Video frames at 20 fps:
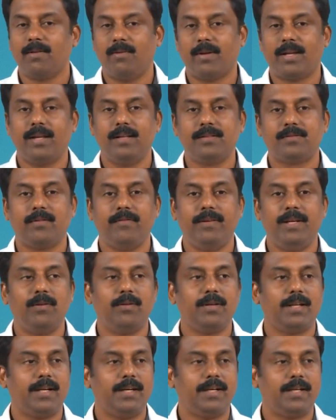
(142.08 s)
Okay? So, we
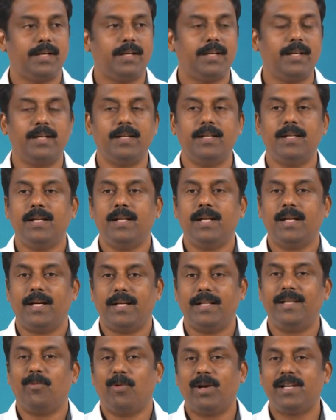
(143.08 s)
looked at uh,
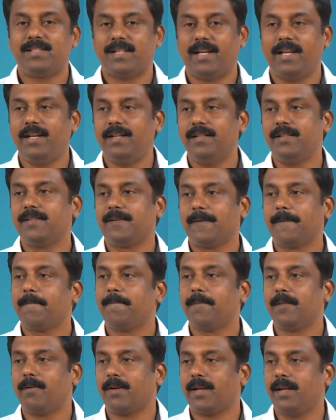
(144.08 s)
the one slide.
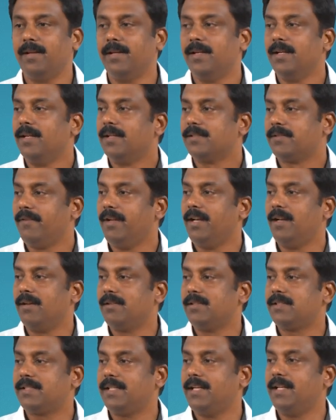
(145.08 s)
Okay? So, we
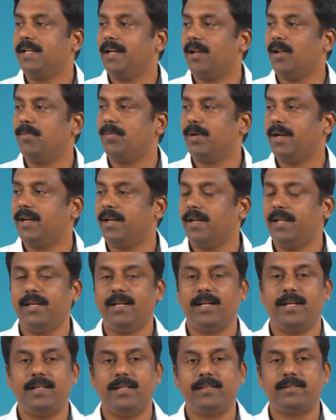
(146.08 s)
will see in
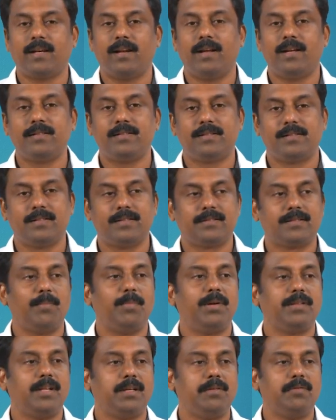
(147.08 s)
elaborately in this class
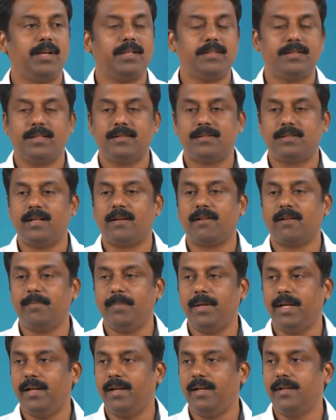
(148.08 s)
some of the advances that are
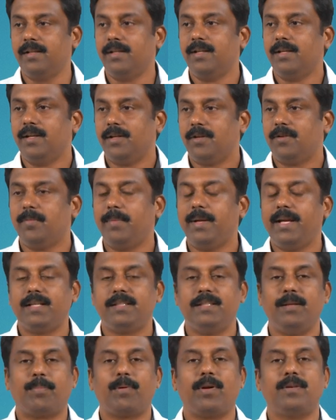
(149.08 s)
made to
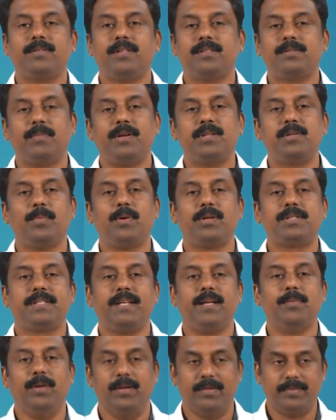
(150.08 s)
make the process much more
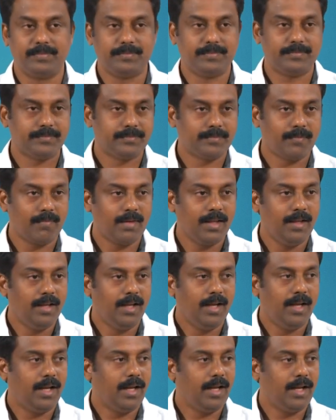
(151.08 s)
stable,
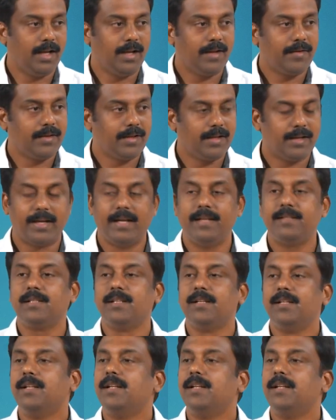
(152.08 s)
right.